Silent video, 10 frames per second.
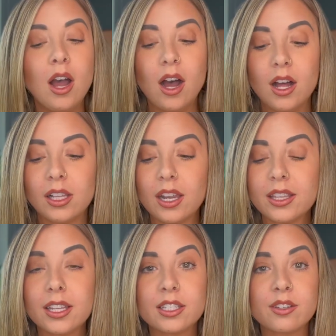A lot
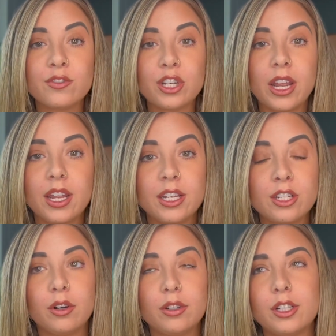of things have
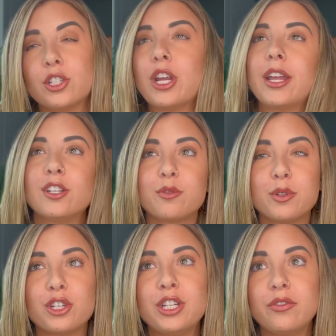changed, or not changed,
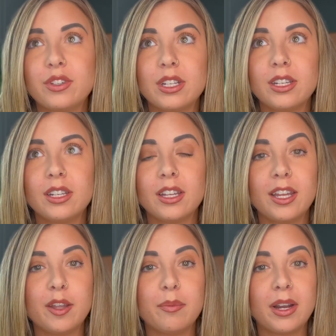but shifted
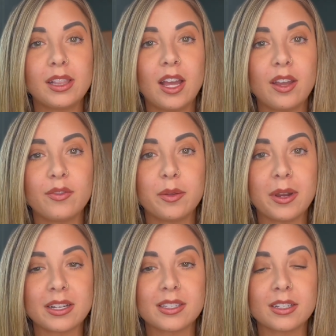in my life in the
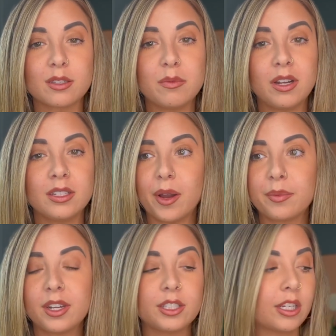past 6 months. I'm
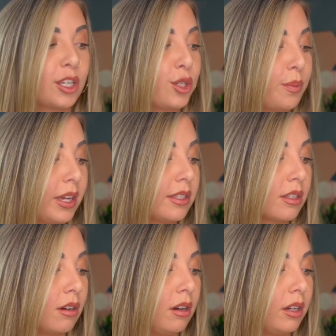gonna touch base
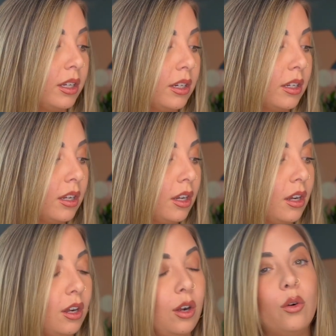on
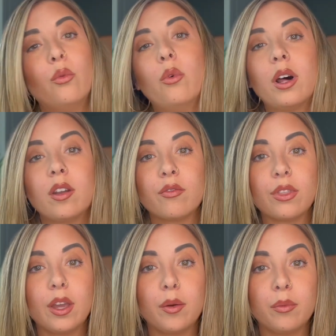one
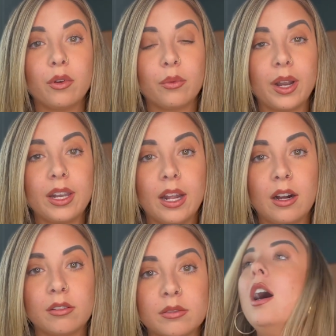them right
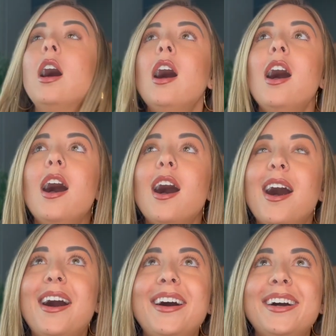now.
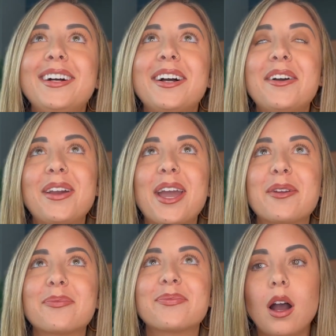
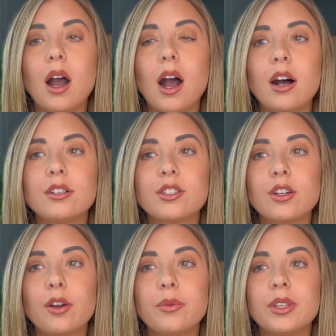Okay, I'll
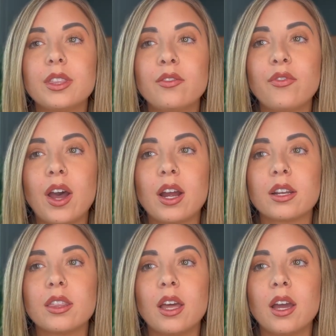start with the
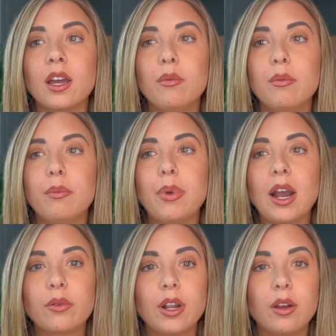fact that
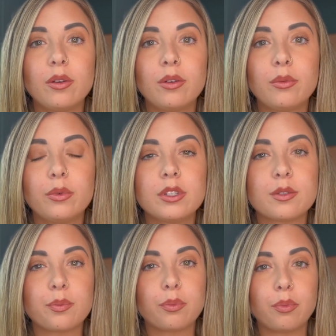back when I was
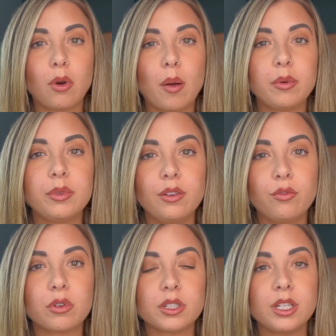probably
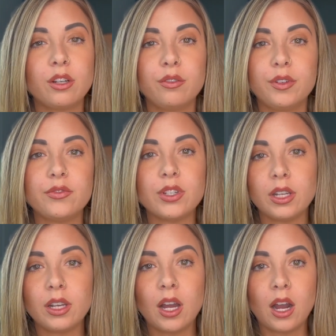14 or
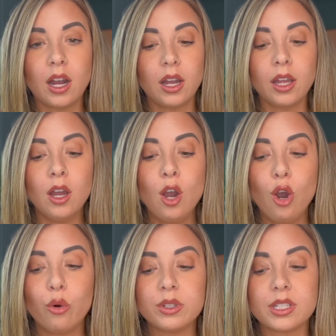15, I
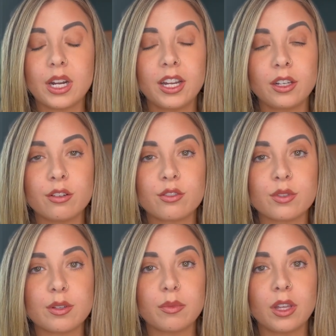was diagnosed with
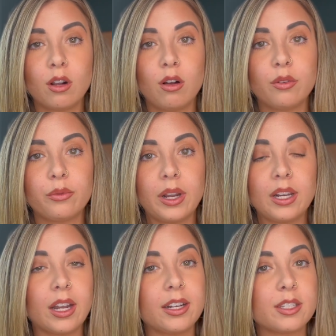something called
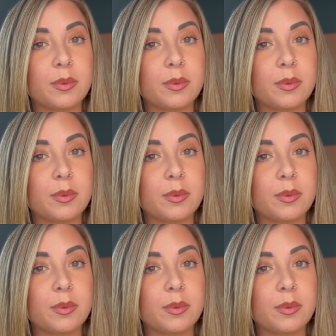retinitis